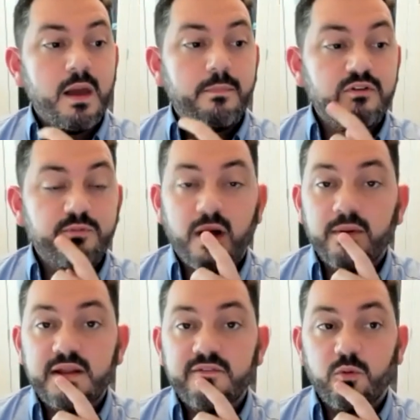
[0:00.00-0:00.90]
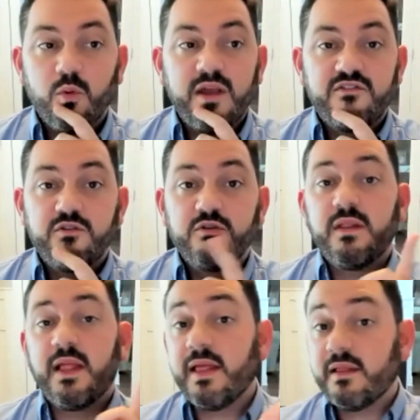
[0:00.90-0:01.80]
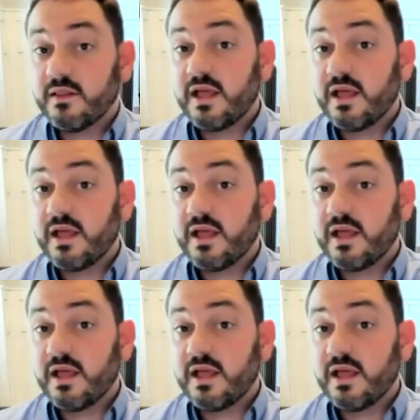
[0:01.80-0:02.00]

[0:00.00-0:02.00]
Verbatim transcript: but there's probably different ways to do that like,